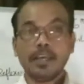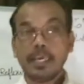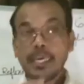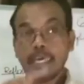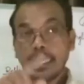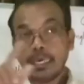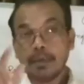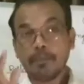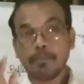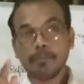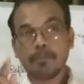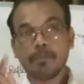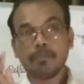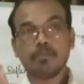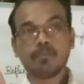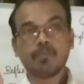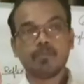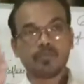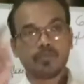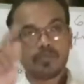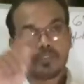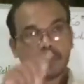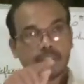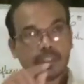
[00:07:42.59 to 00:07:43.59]
Him,
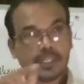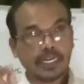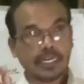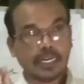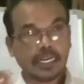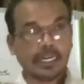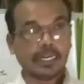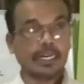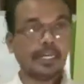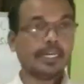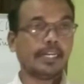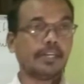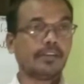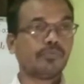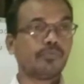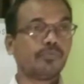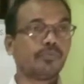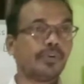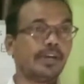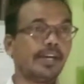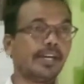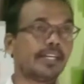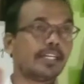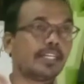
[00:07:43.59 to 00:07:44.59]
underline,
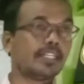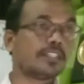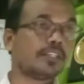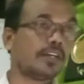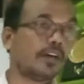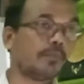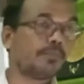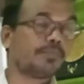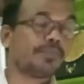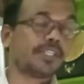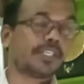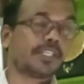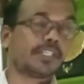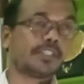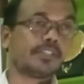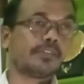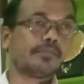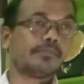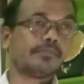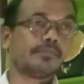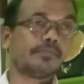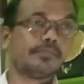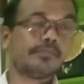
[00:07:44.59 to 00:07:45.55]
write as object.